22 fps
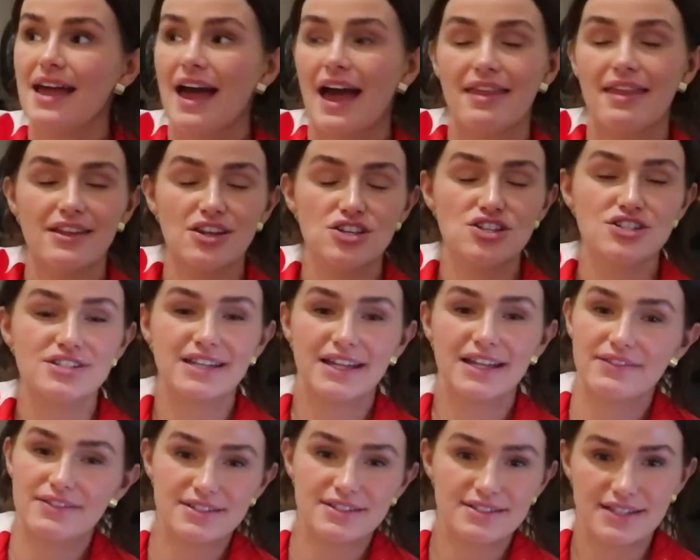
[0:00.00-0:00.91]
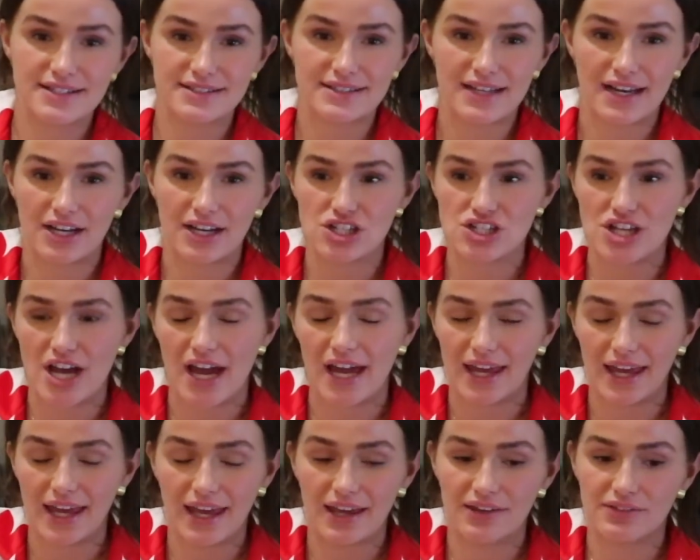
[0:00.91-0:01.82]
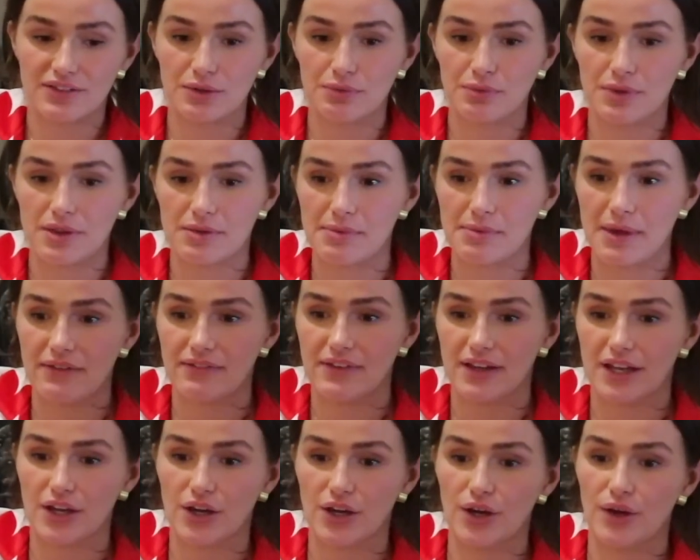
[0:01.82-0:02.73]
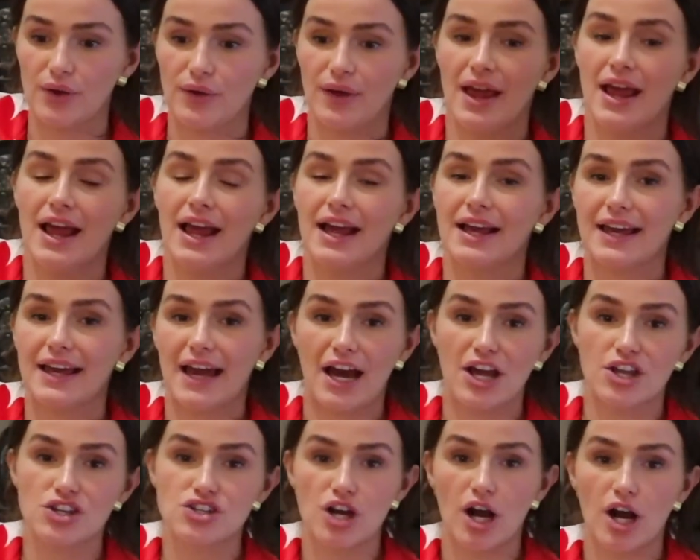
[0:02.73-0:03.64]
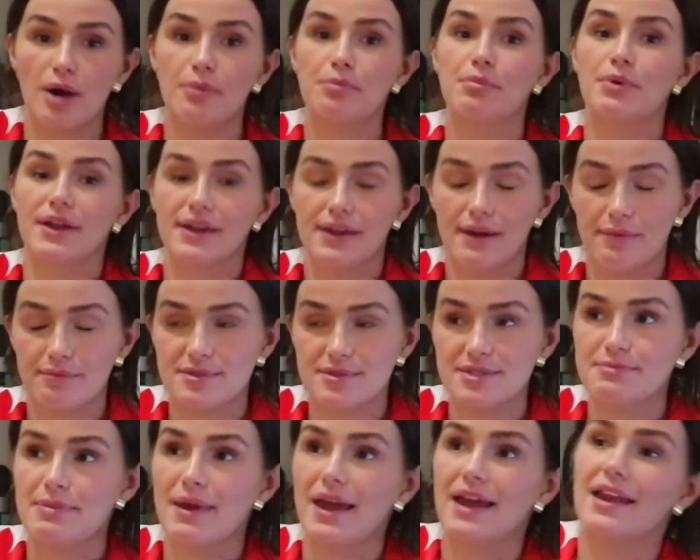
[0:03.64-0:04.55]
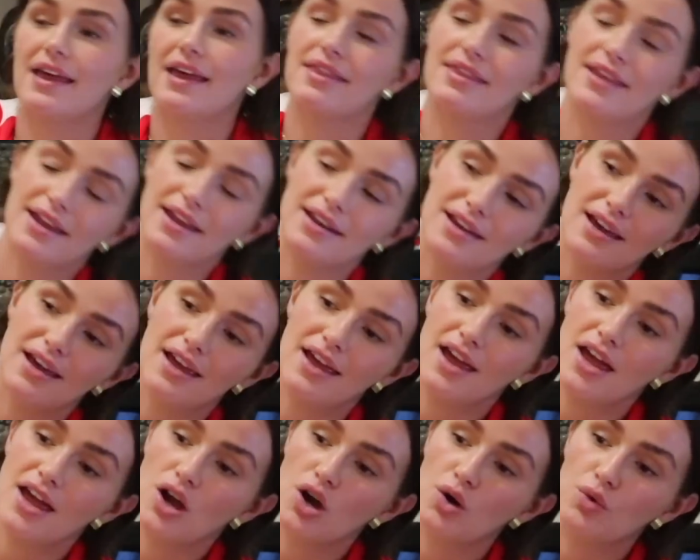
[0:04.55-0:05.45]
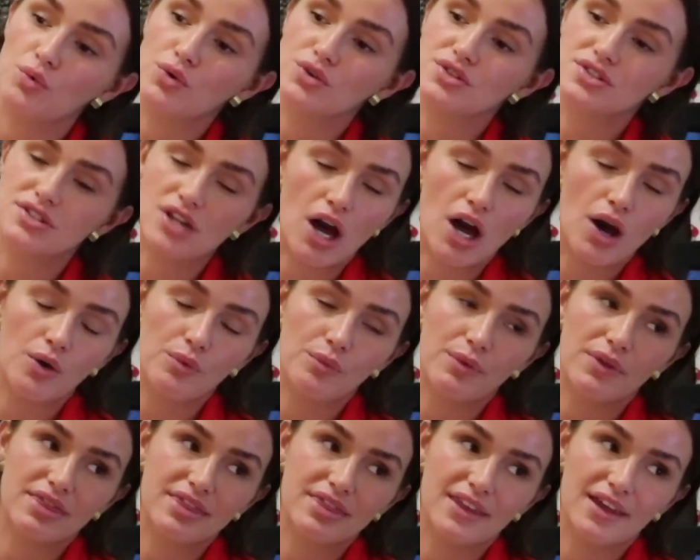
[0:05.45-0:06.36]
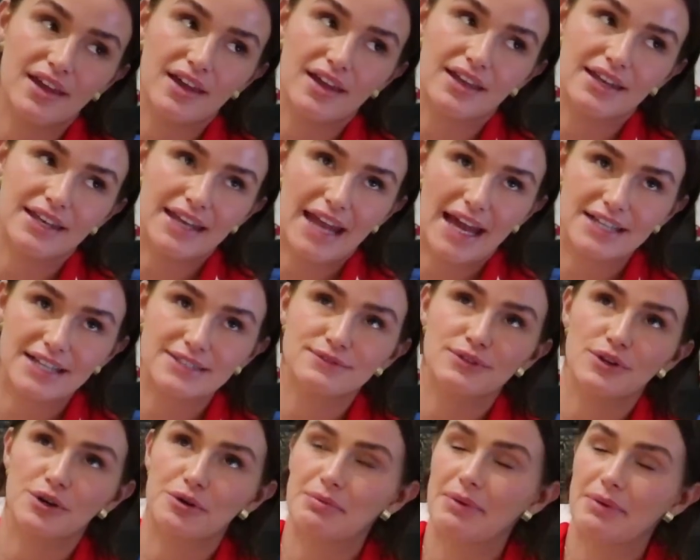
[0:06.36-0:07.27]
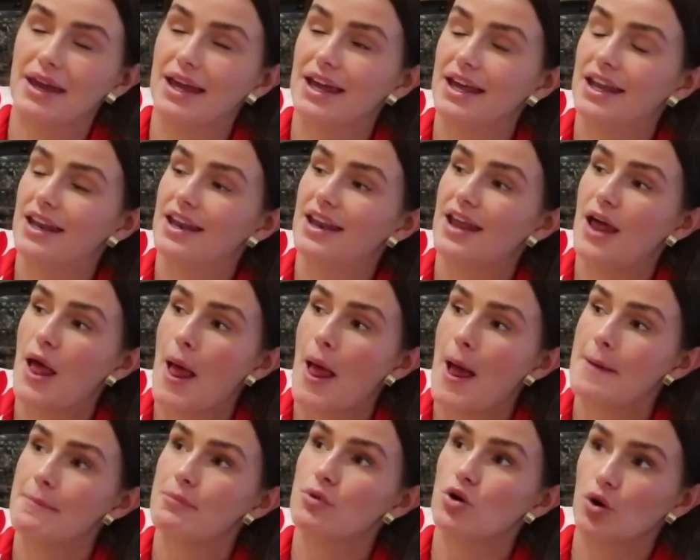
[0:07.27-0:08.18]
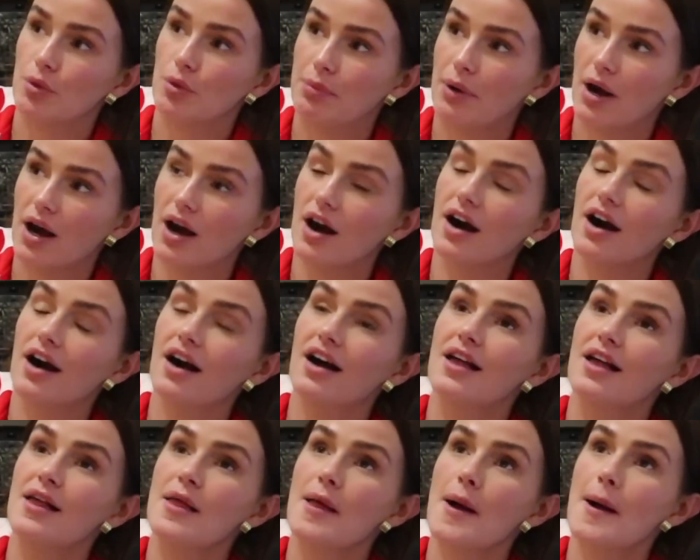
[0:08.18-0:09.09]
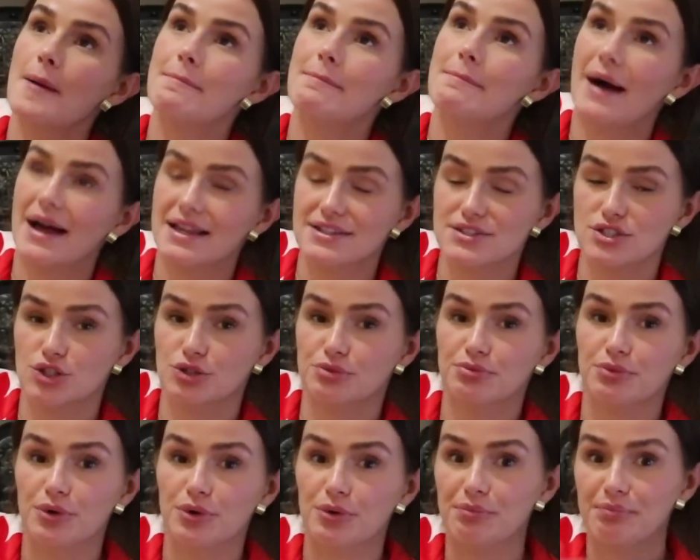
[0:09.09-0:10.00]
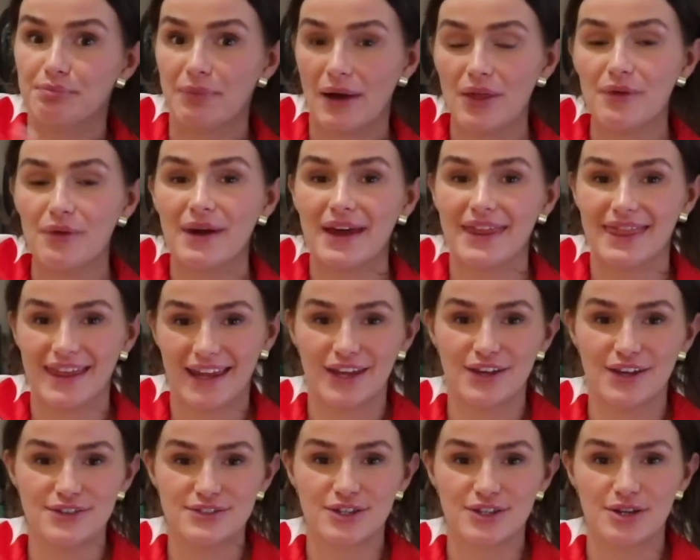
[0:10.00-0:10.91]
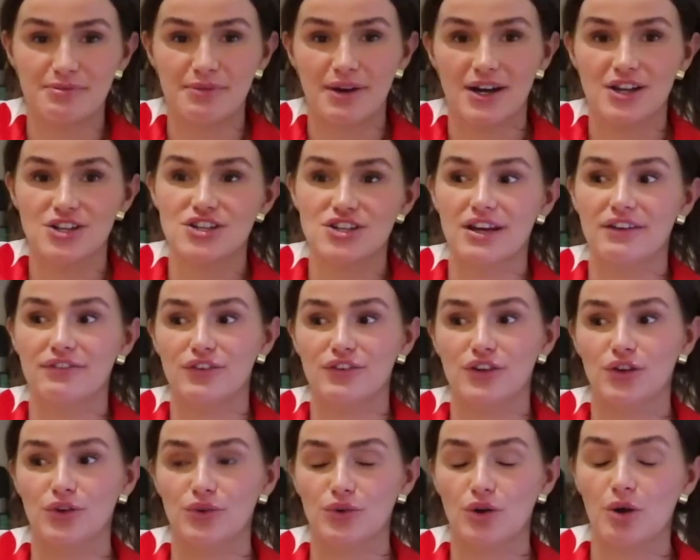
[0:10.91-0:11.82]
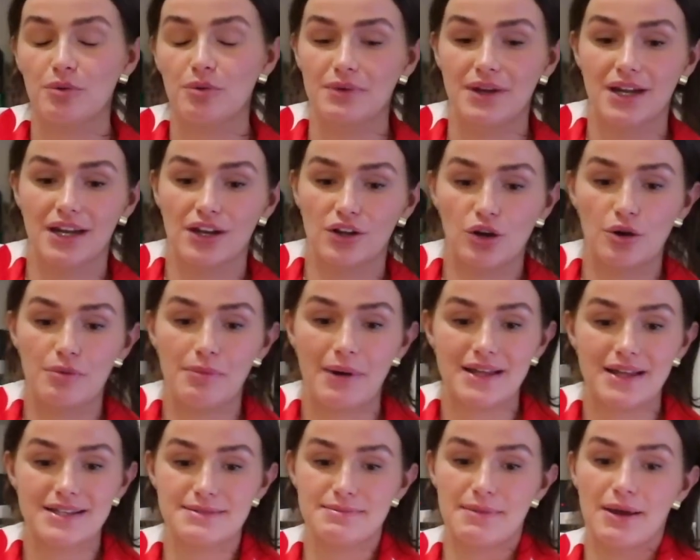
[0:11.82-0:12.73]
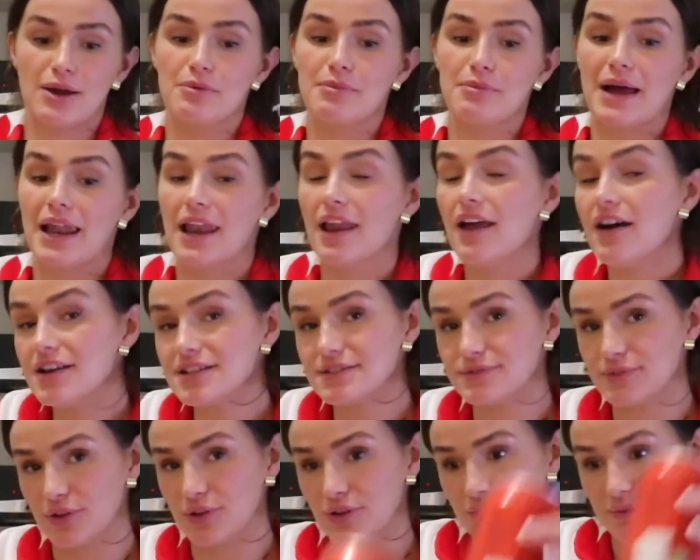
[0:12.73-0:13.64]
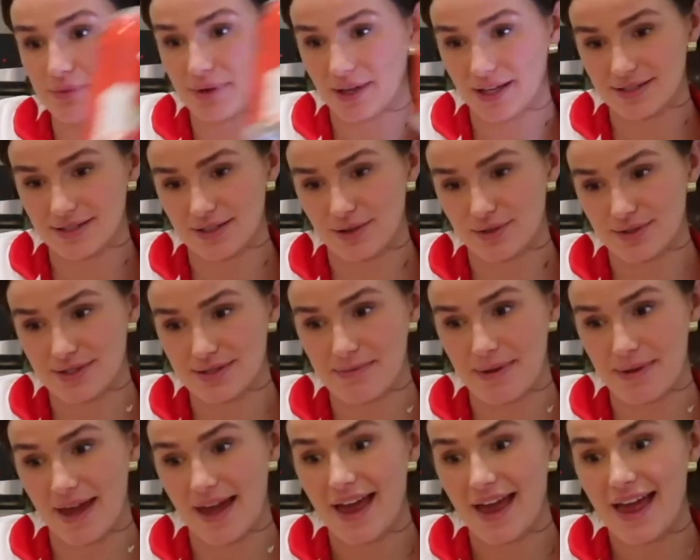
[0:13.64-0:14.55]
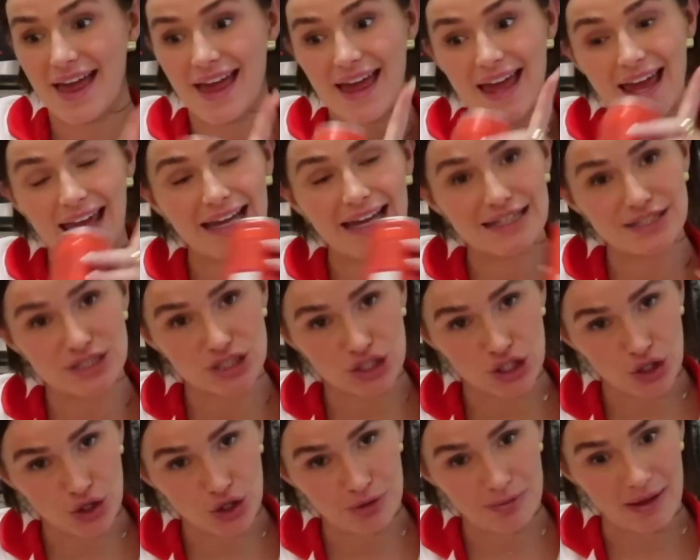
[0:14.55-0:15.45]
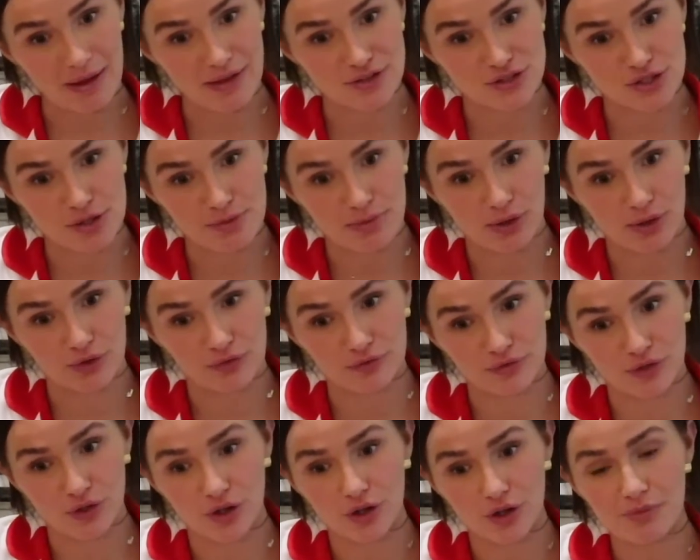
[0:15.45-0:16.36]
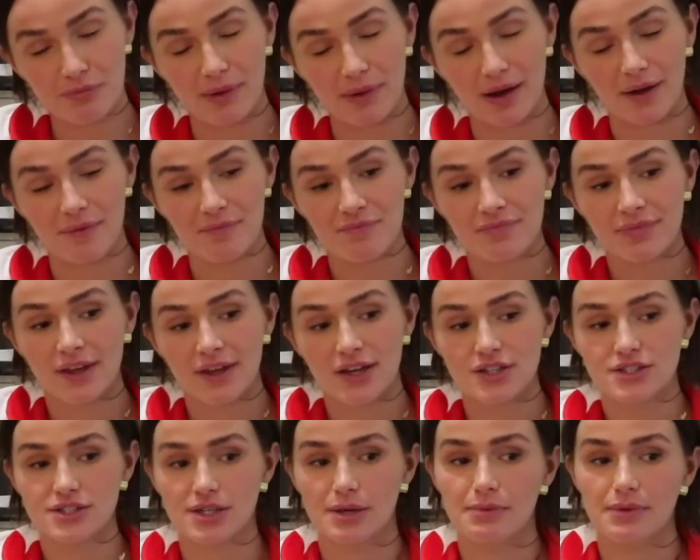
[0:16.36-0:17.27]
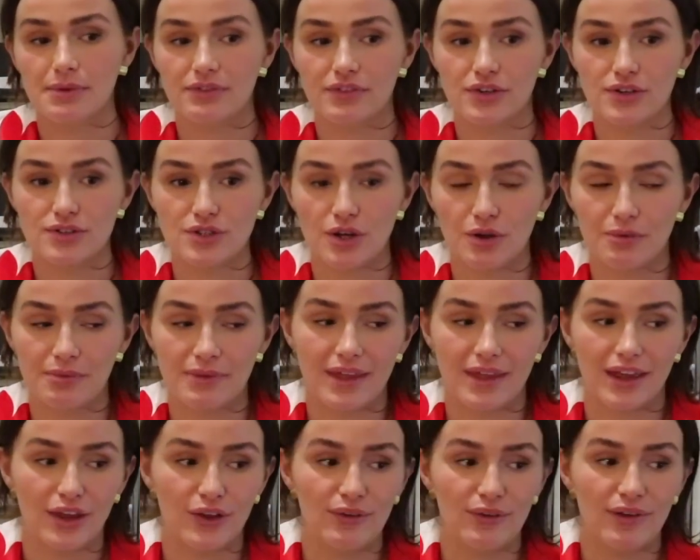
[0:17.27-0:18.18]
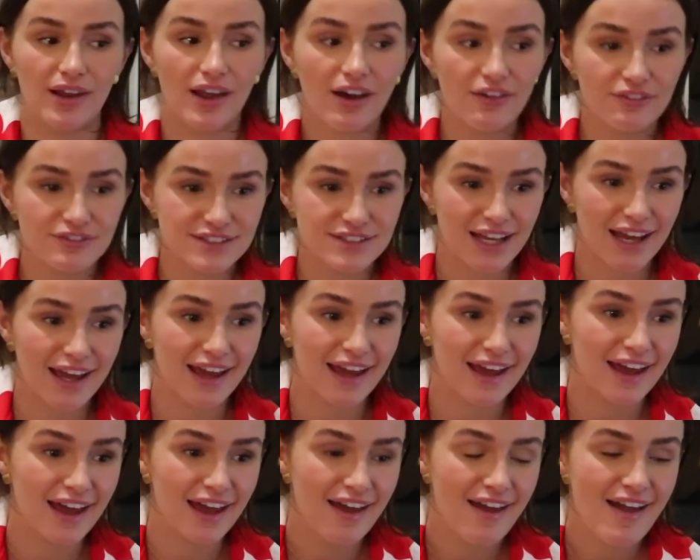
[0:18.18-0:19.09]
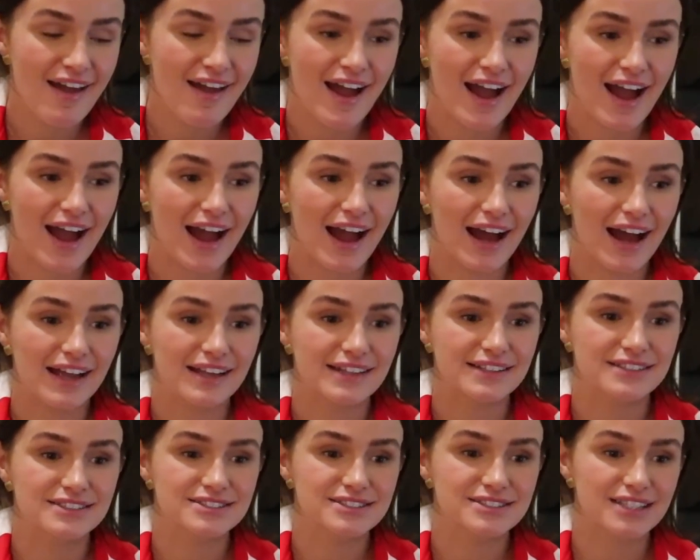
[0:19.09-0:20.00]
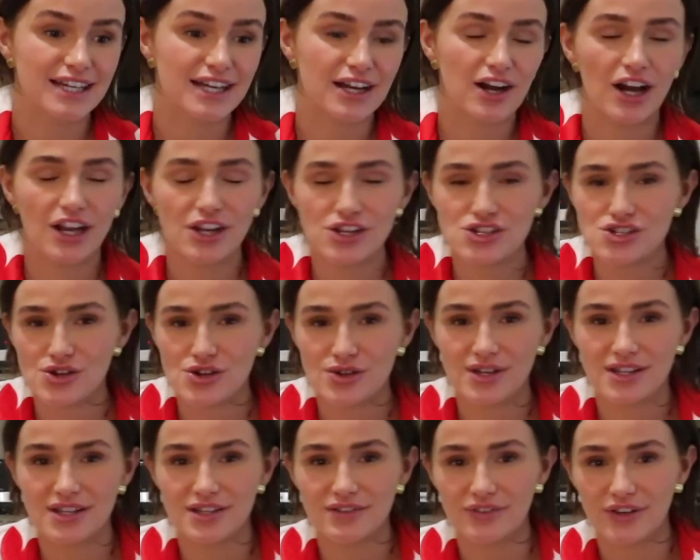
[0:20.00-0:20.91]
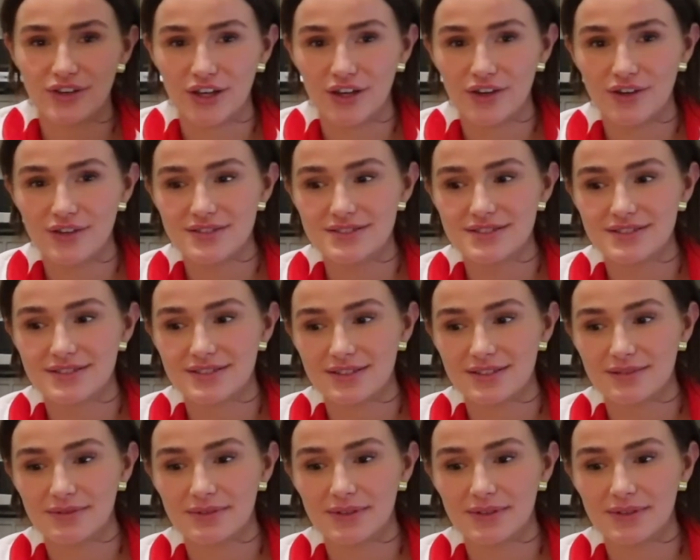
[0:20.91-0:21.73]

And then just leave this as like a chatty evening with me video, catch up, bring you up to speed, and then we'll start with the next vlog being proper back to normal. By the way, thank you so much if you commented and got back to me on my last vlog, because I was a bit insecure about the super long vlog, but so many of you told me that you loved it, and it kind of showed in the views.